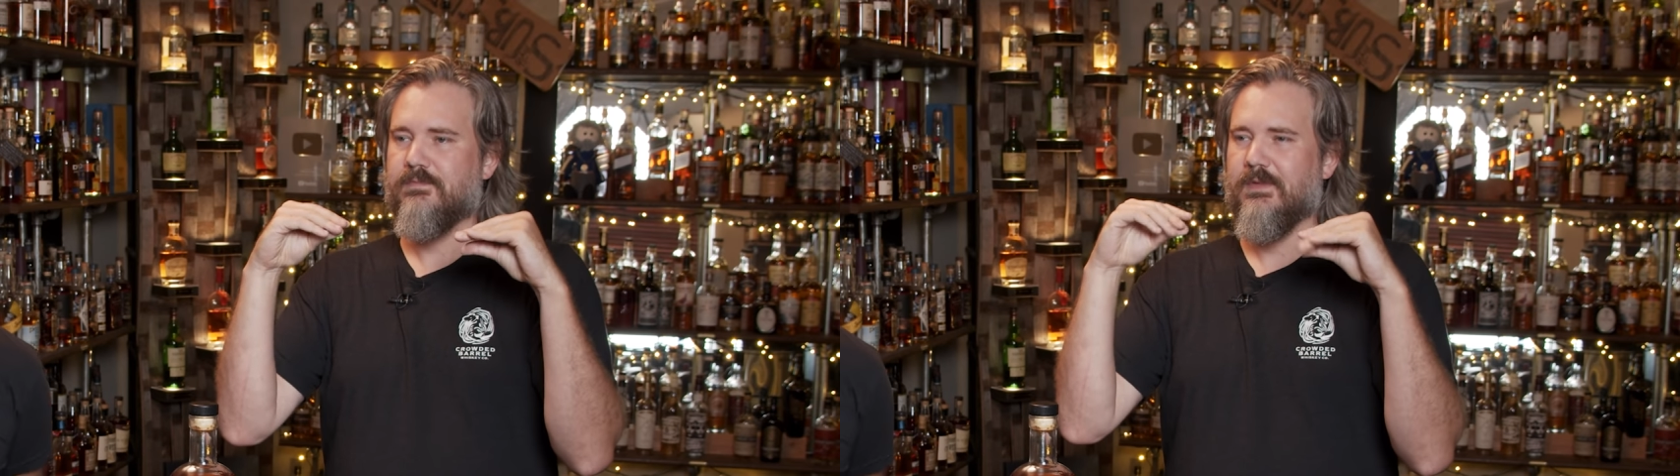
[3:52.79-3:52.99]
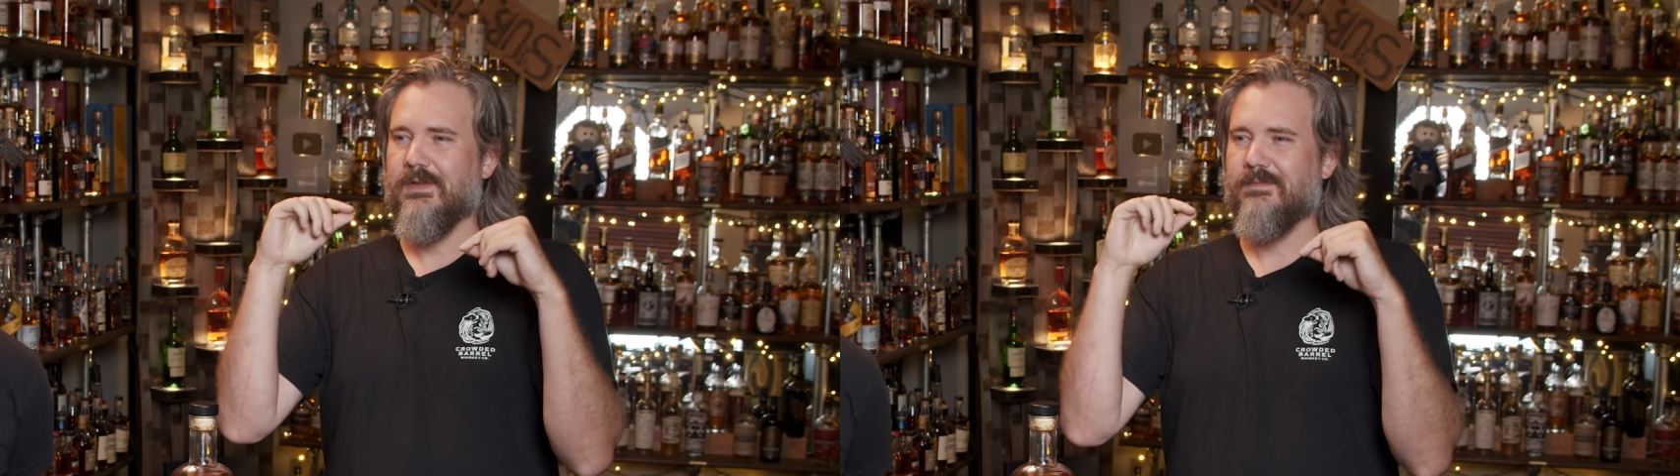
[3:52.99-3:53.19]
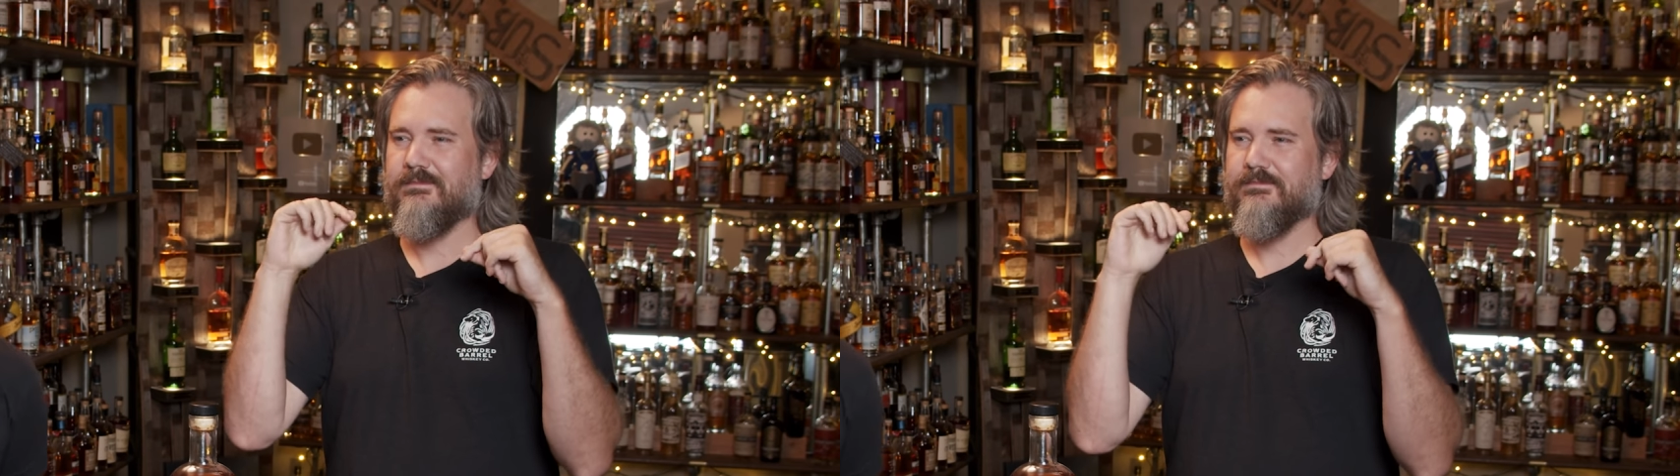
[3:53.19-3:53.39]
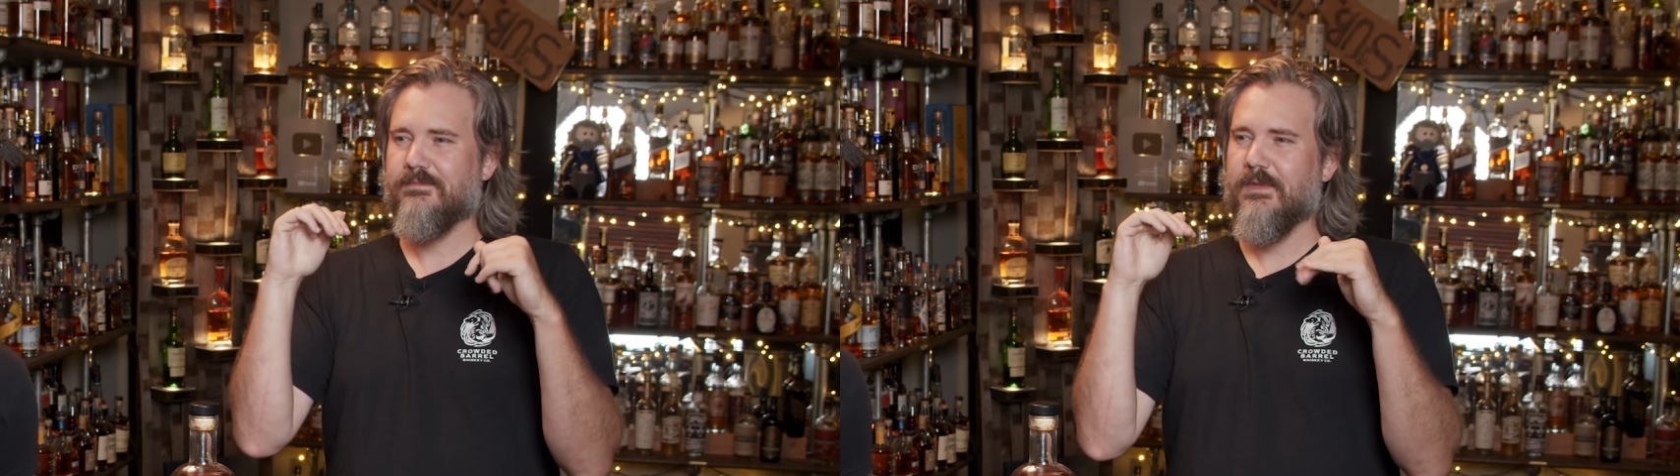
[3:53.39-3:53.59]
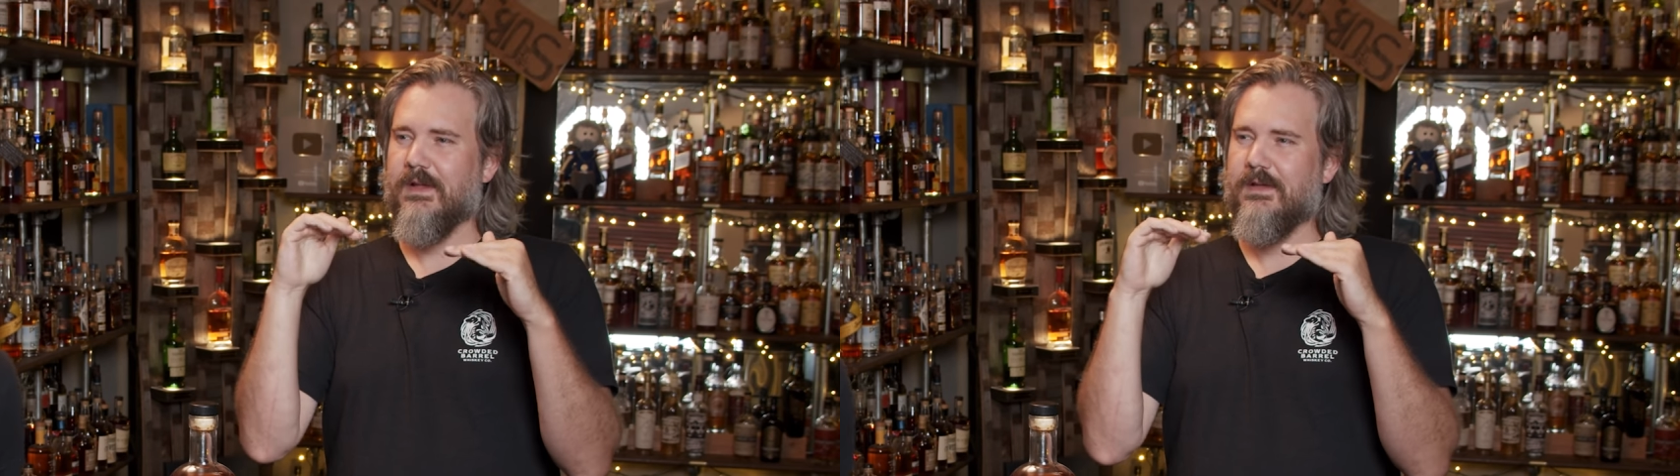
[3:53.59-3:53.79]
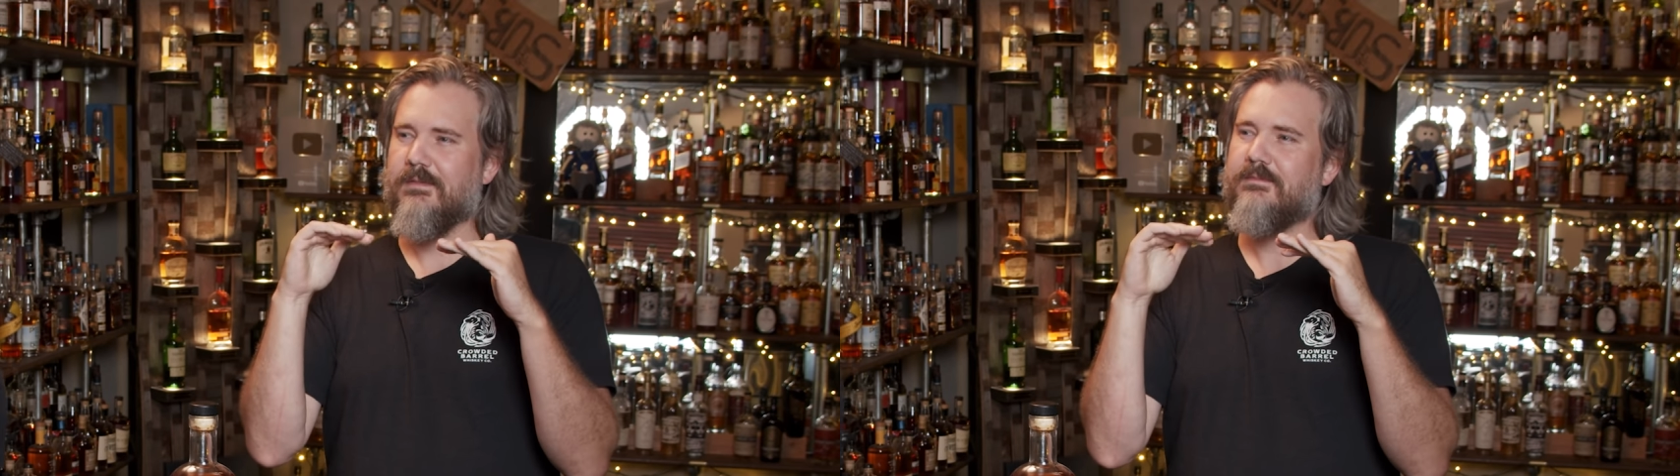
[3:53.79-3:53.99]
Kind of flat, even